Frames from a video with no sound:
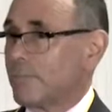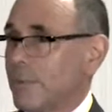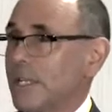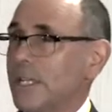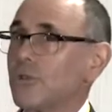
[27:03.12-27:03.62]

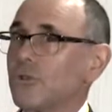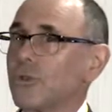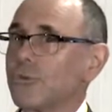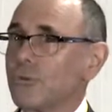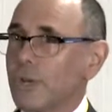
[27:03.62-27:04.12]
been injured
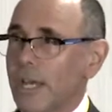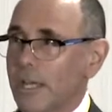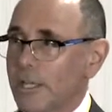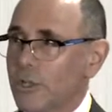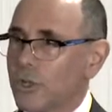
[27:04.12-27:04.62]
through
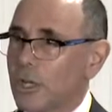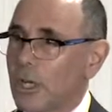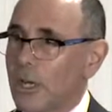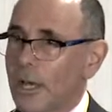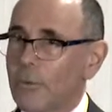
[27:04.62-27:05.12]
age,
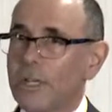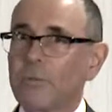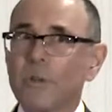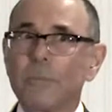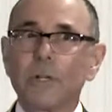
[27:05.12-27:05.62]
and we
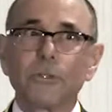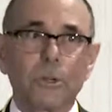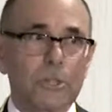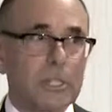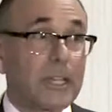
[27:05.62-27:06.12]
can rebuild
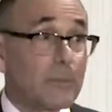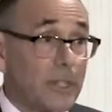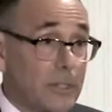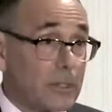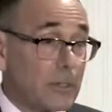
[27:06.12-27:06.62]
those
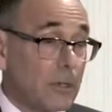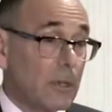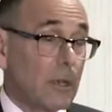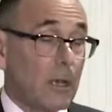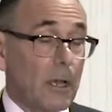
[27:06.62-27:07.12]
ligaments.
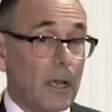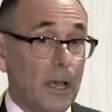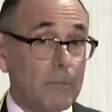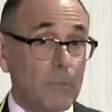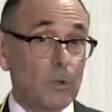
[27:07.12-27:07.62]

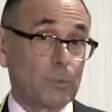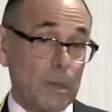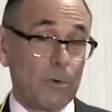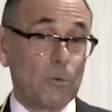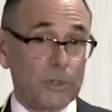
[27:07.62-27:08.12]
And most
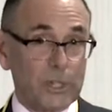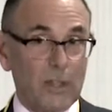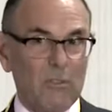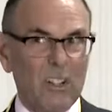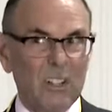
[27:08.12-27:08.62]
people will
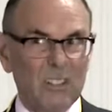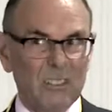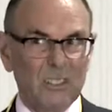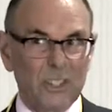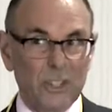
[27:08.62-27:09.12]
say, well,
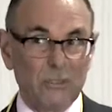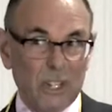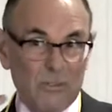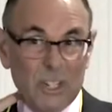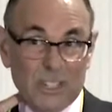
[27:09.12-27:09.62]

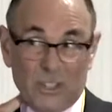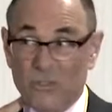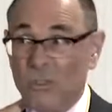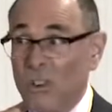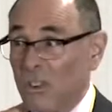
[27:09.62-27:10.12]
shoot, I want to get
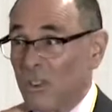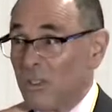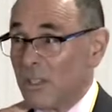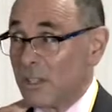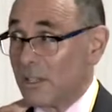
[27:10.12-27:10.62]

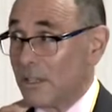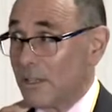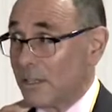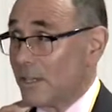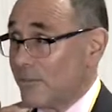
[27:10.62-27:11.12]
stronger
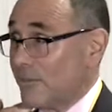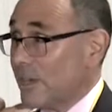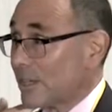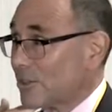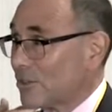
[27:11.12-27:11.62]
and get
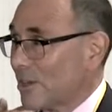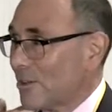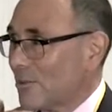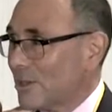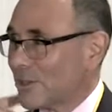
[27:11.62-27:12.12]
fixed. I
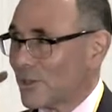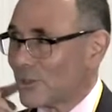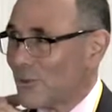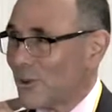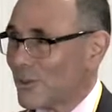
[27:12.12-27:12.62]
don't want
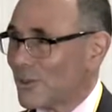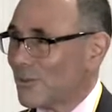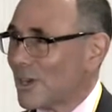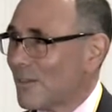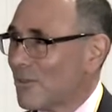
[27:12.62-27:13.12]
just
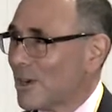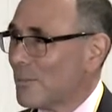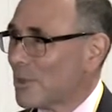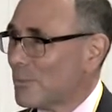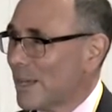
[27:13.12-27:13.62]
cortisone covering
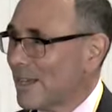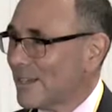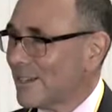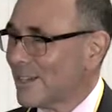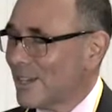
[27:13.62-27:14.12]
up the
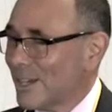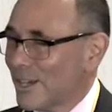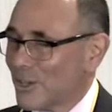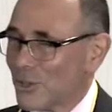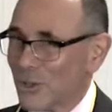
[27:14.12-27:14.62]
pain.
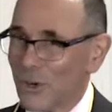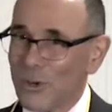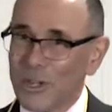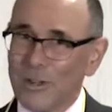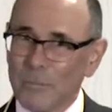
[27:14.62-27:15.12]

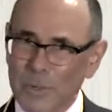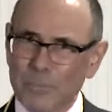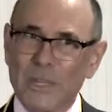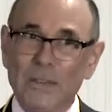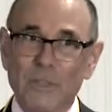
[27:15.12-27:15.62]
So,
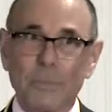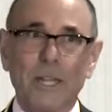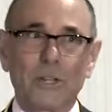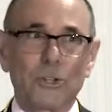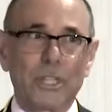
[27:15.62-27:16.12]
but give the
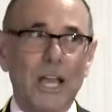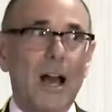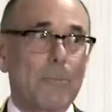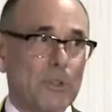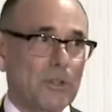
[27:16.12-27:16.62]
patient the
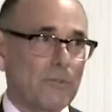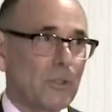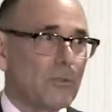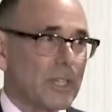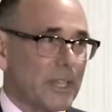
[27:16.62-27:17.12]
option of
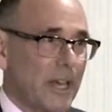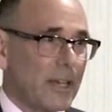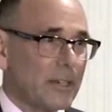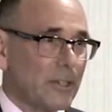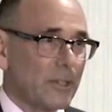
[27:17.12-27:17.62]
doing
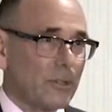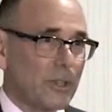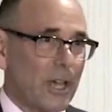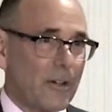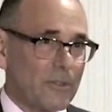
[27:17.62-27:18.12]
that.
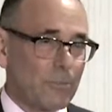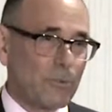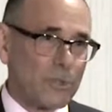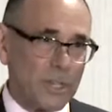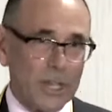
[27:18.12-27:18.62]
You have to
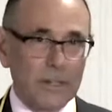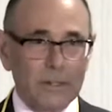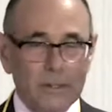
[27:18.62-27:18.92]
present